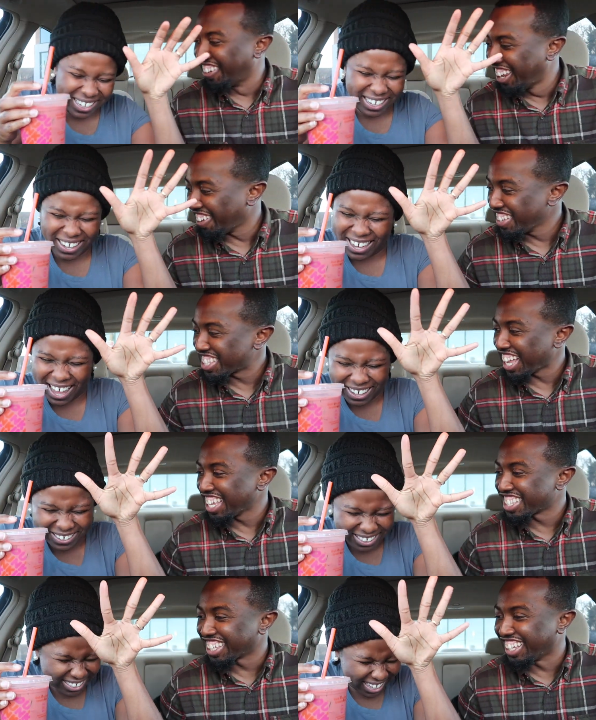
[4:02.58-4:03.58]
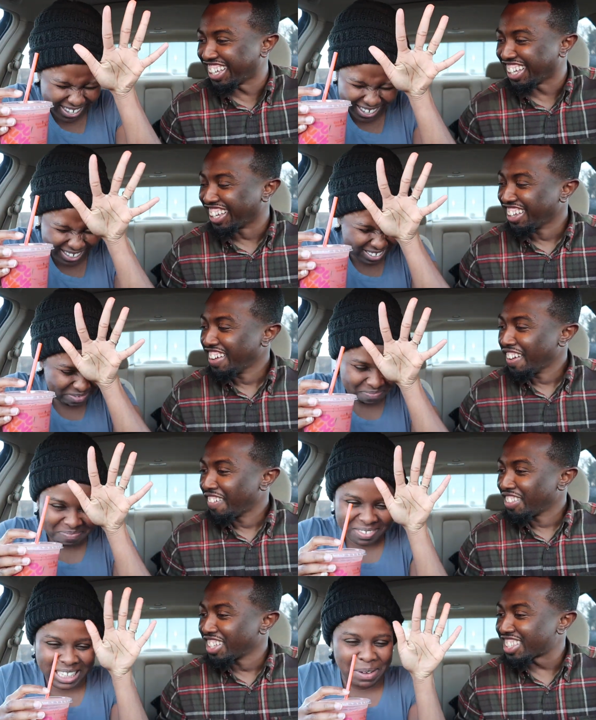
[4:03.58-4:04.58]
Speaker 1: it. no, let me taste it.
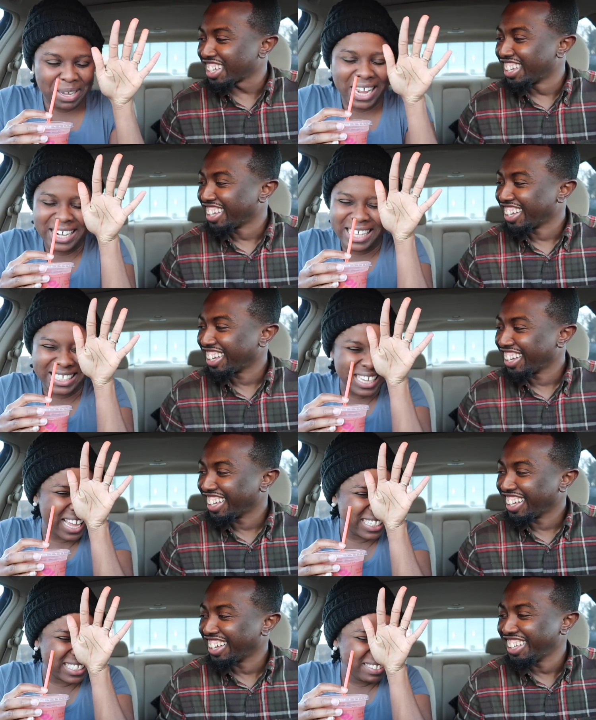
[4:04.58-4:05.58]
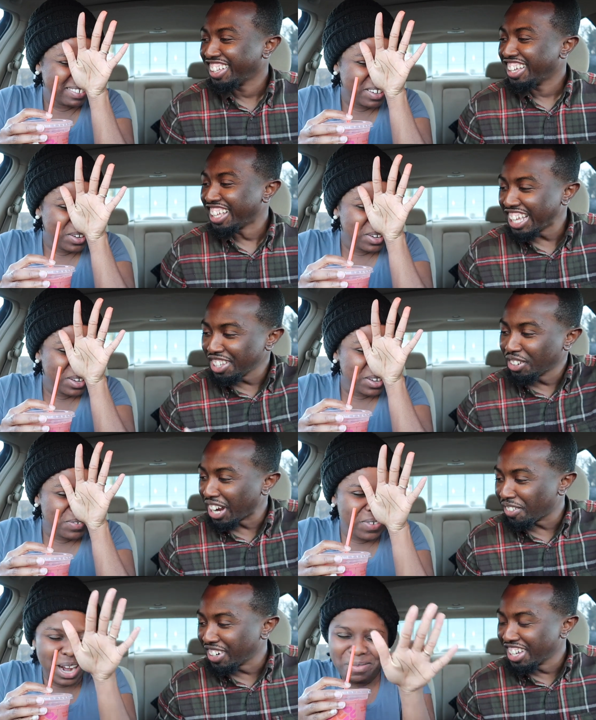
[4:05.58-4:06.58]
let me get taste. You ain't do
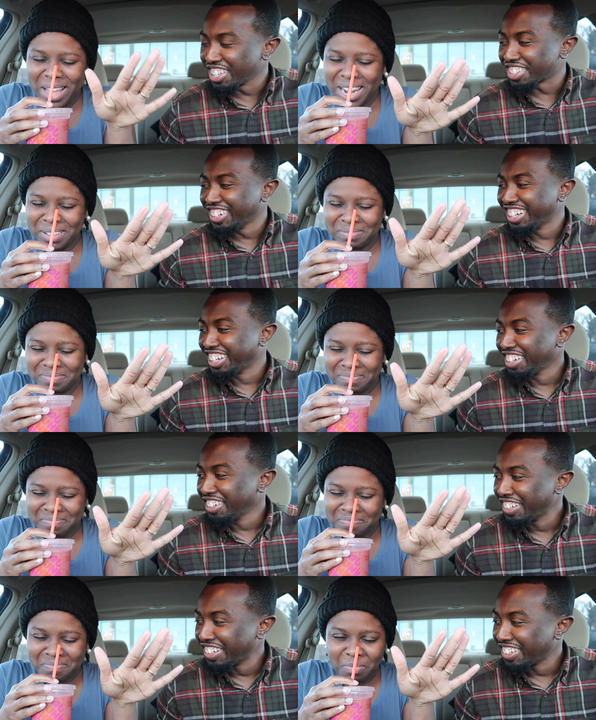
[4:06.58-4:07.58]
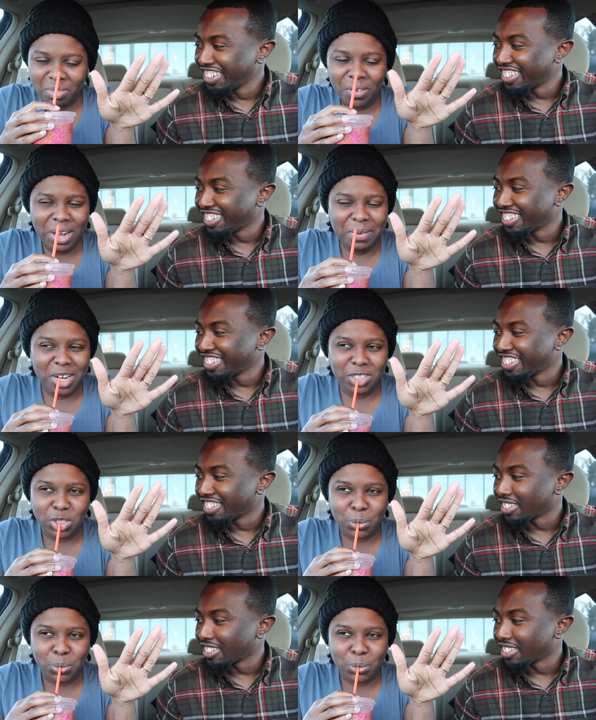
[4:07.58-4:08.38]
that Wait with this Wait a minute.